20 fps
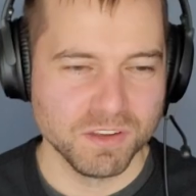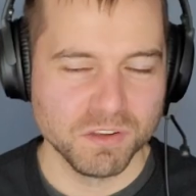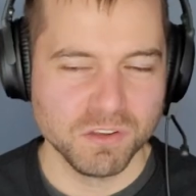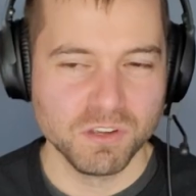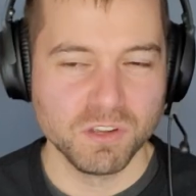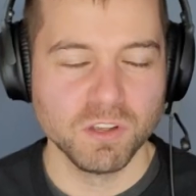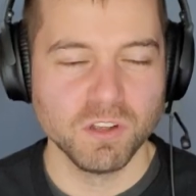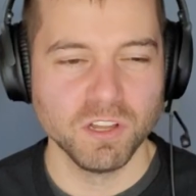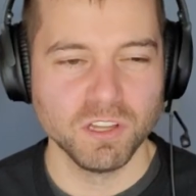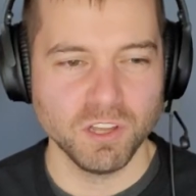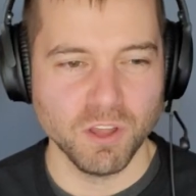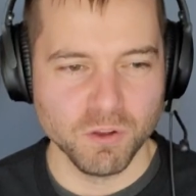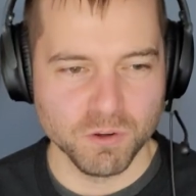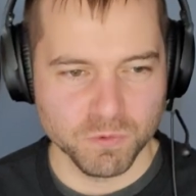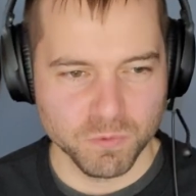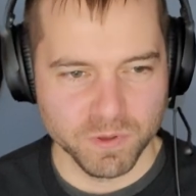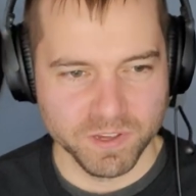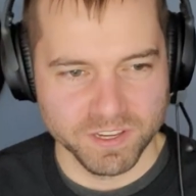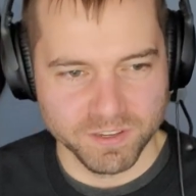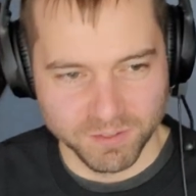
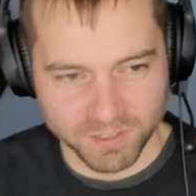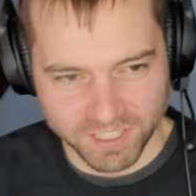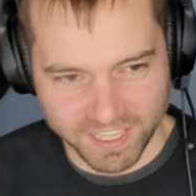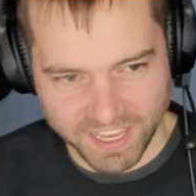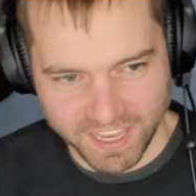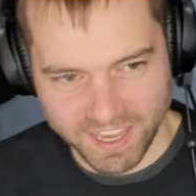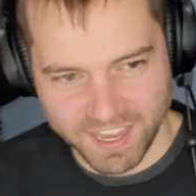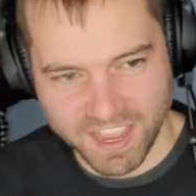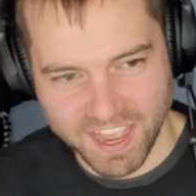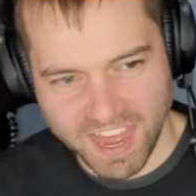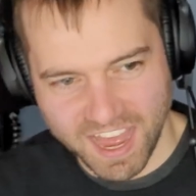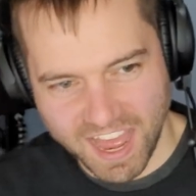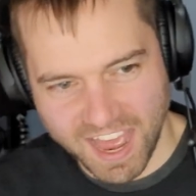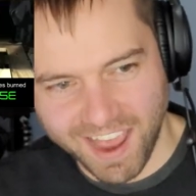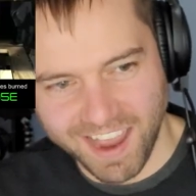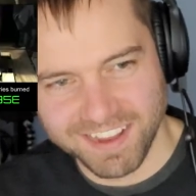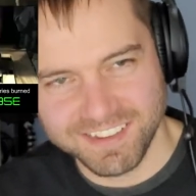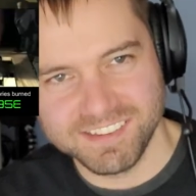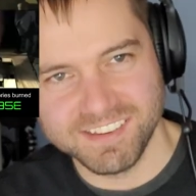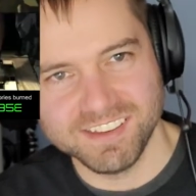Colloquially,
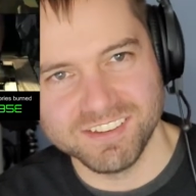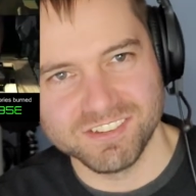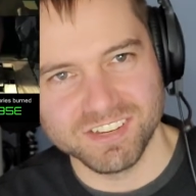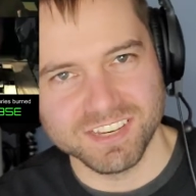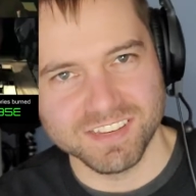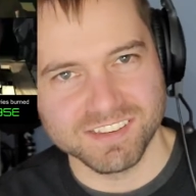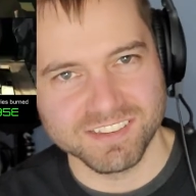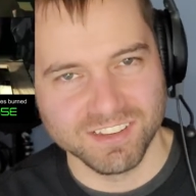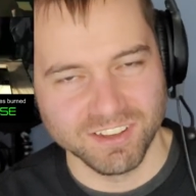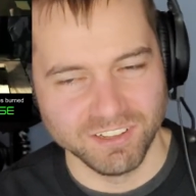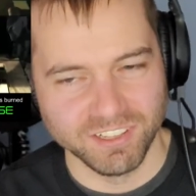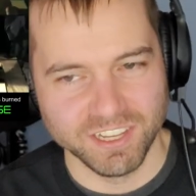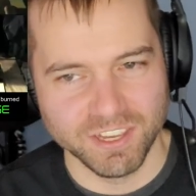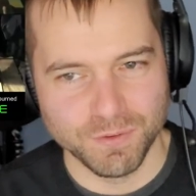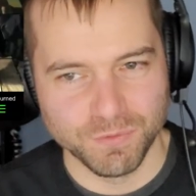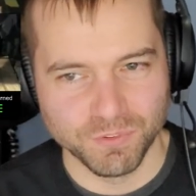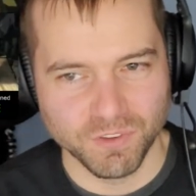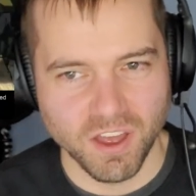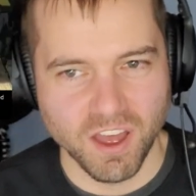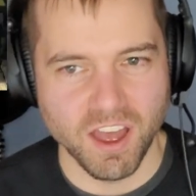I T G still
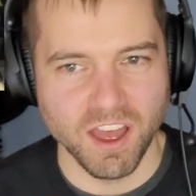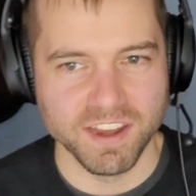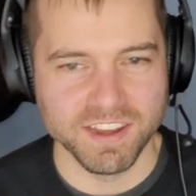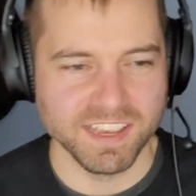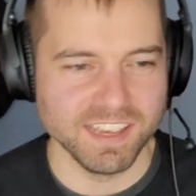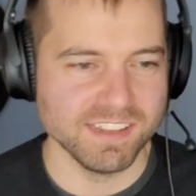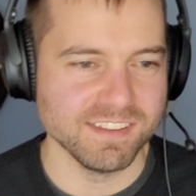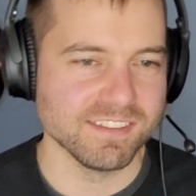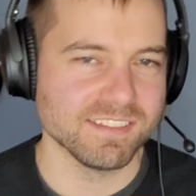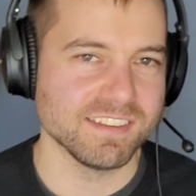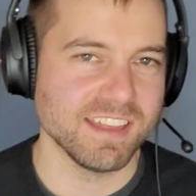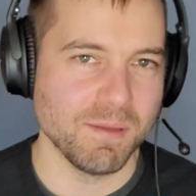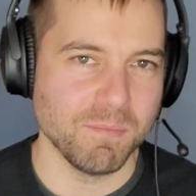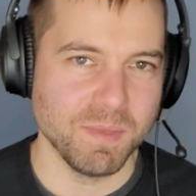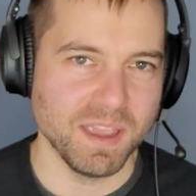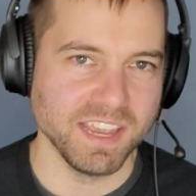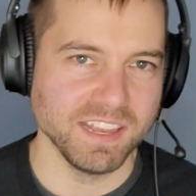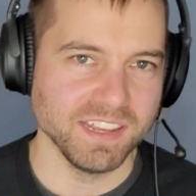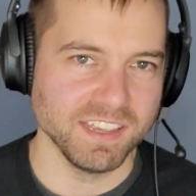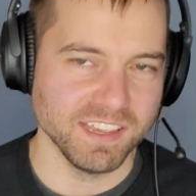lives on in
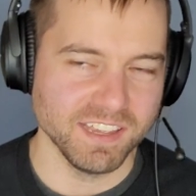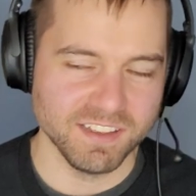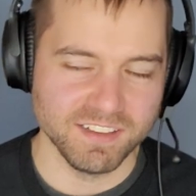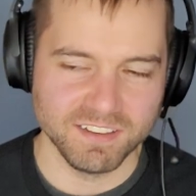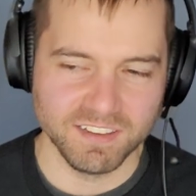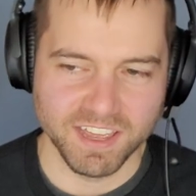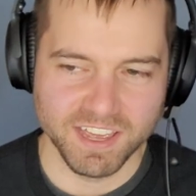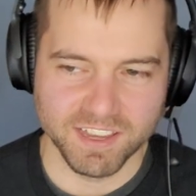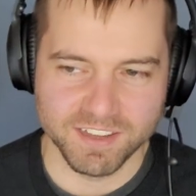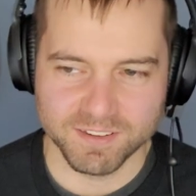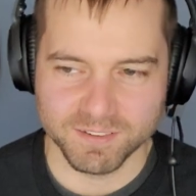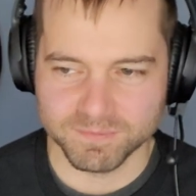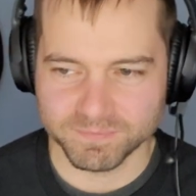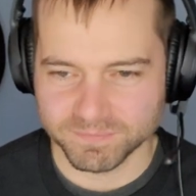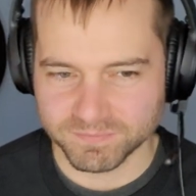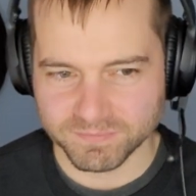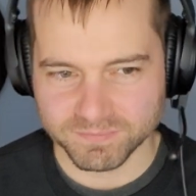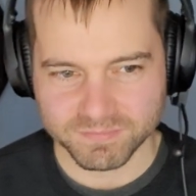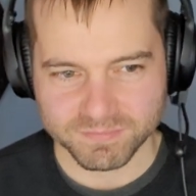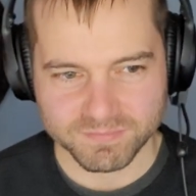Stepmania. Like,
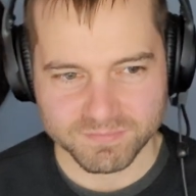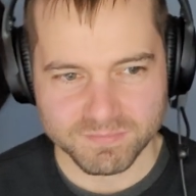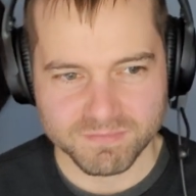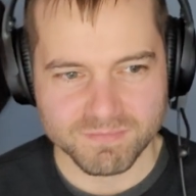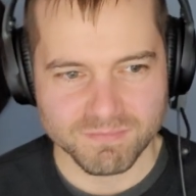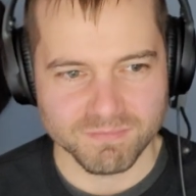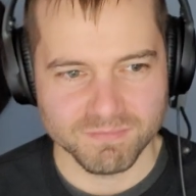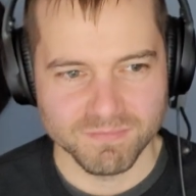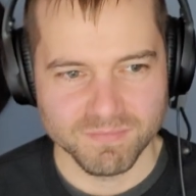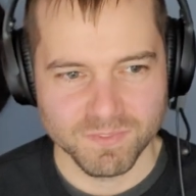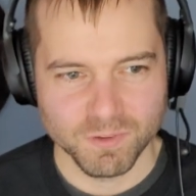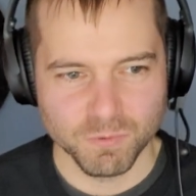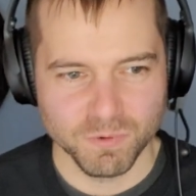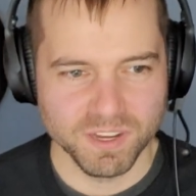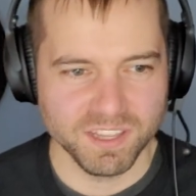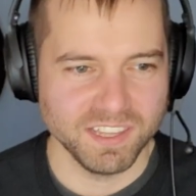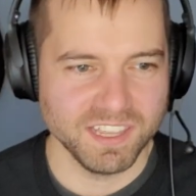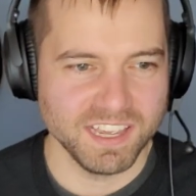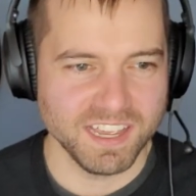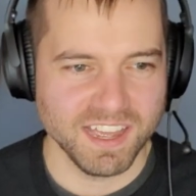
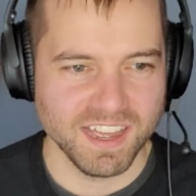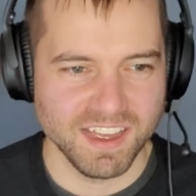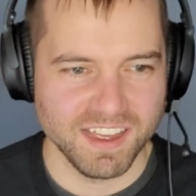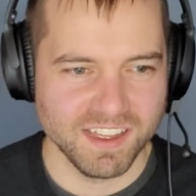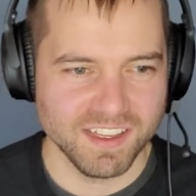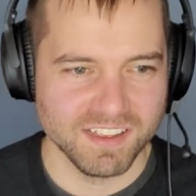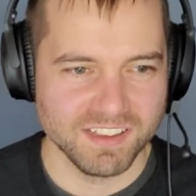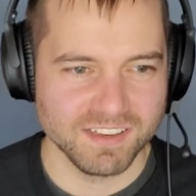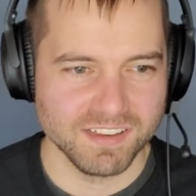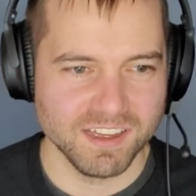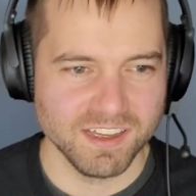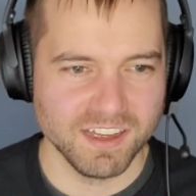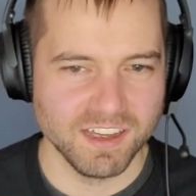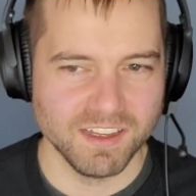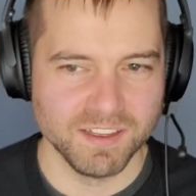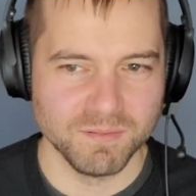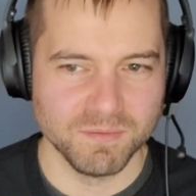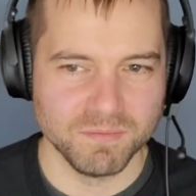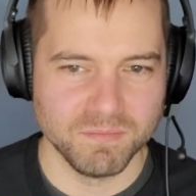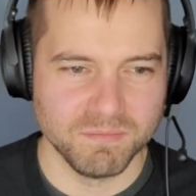really, uh,
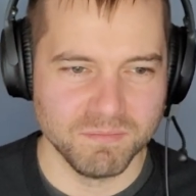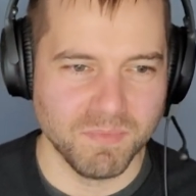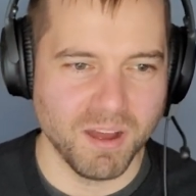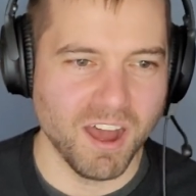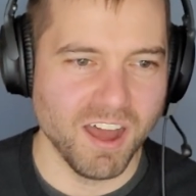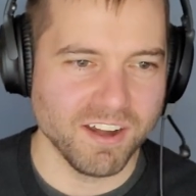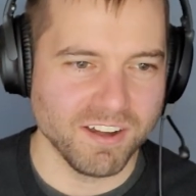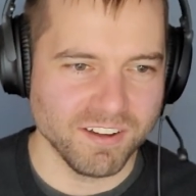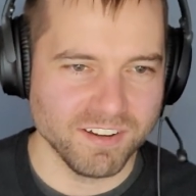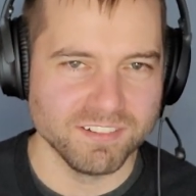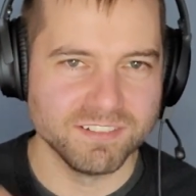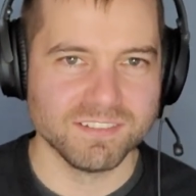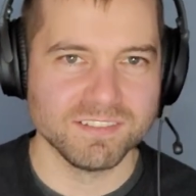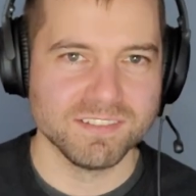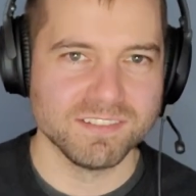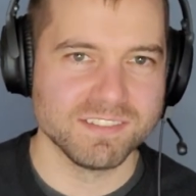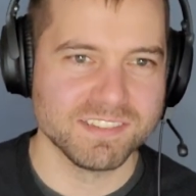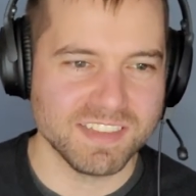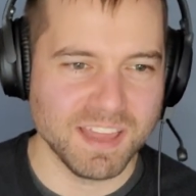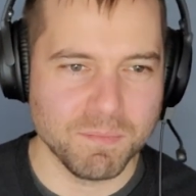modern
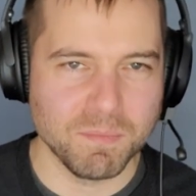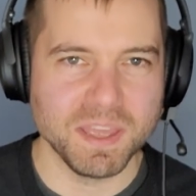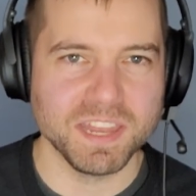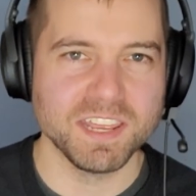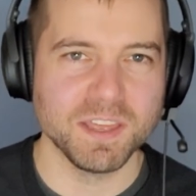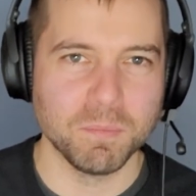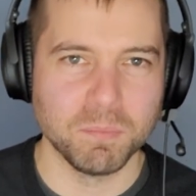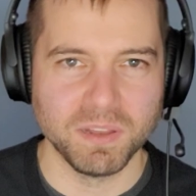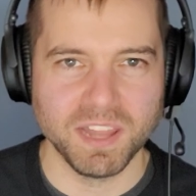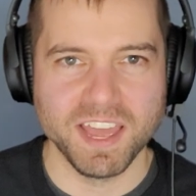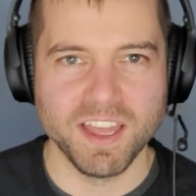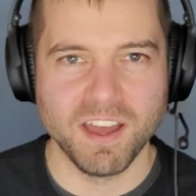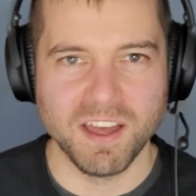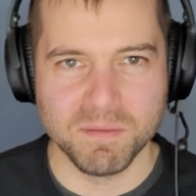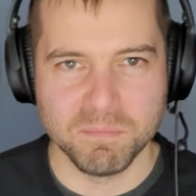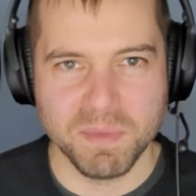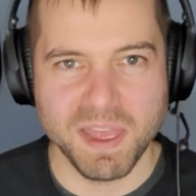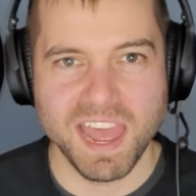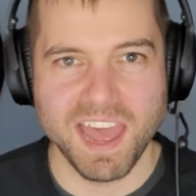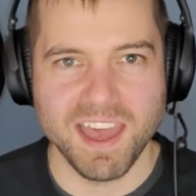Stepmania play on
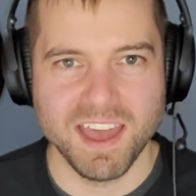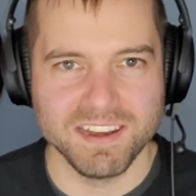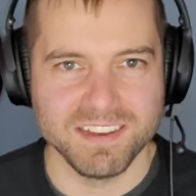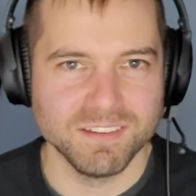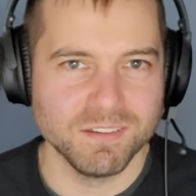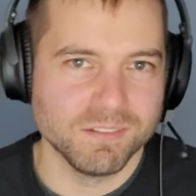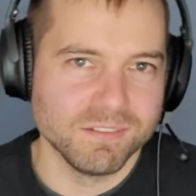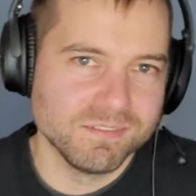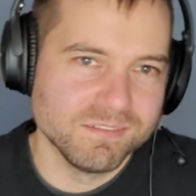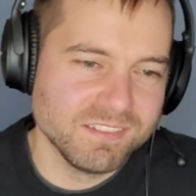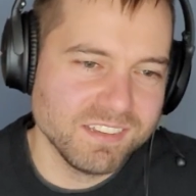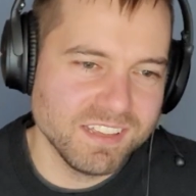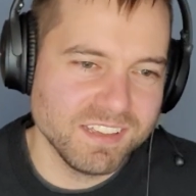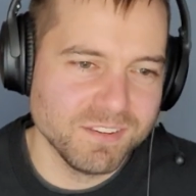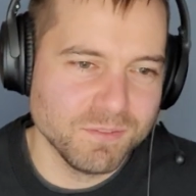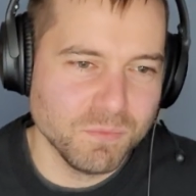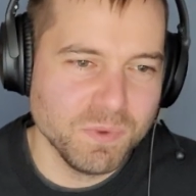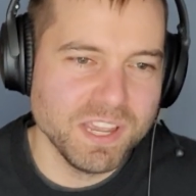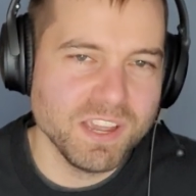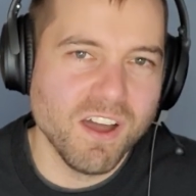pad,
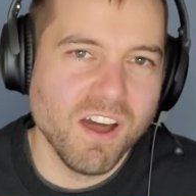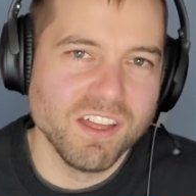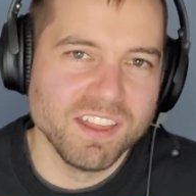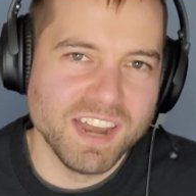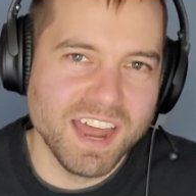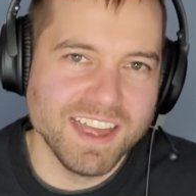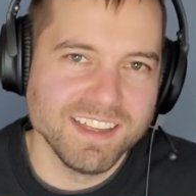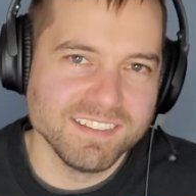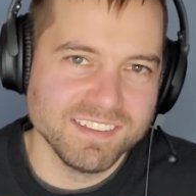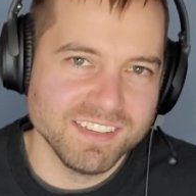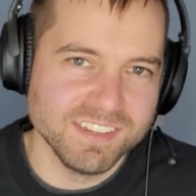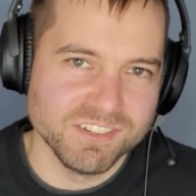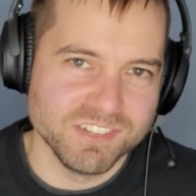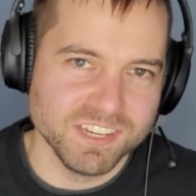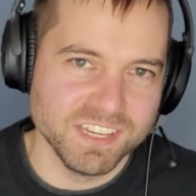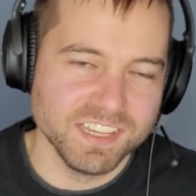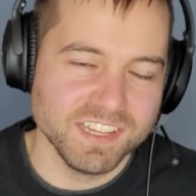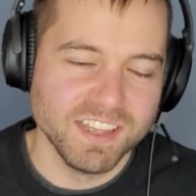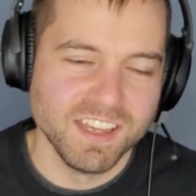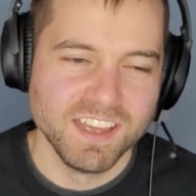we call it I T
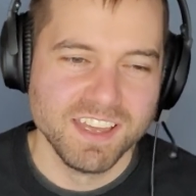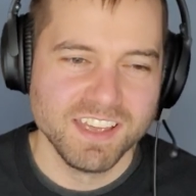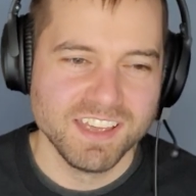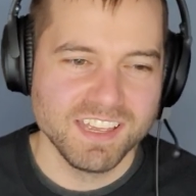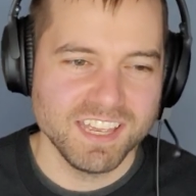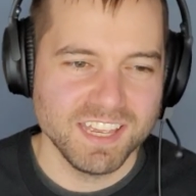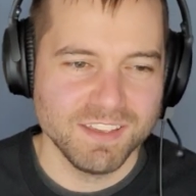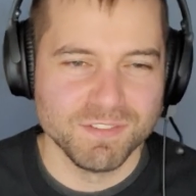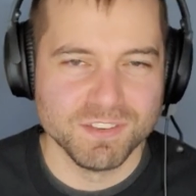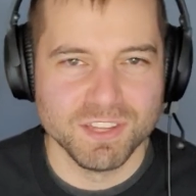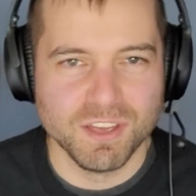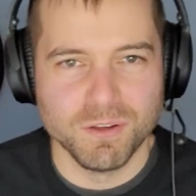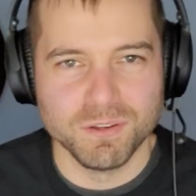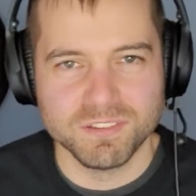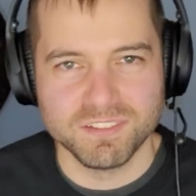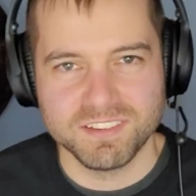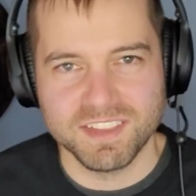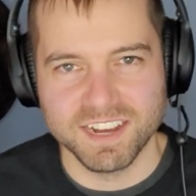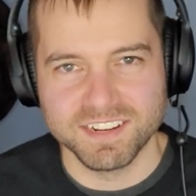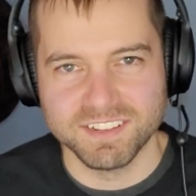G, even though it's
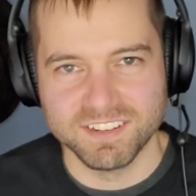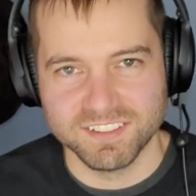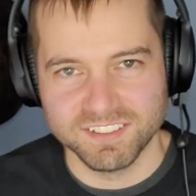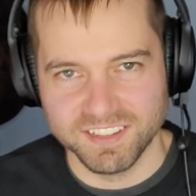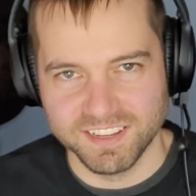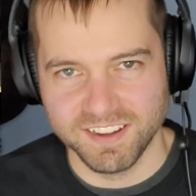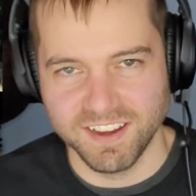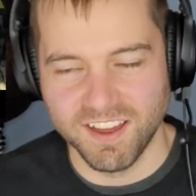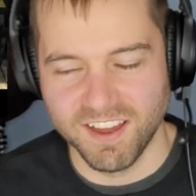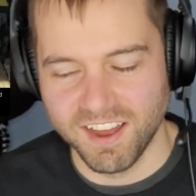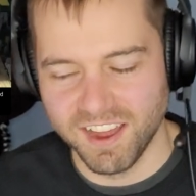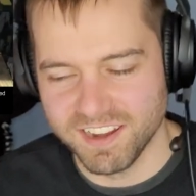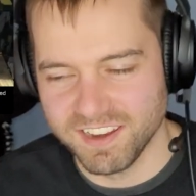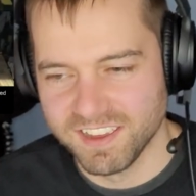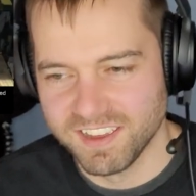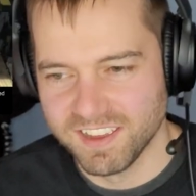technically not.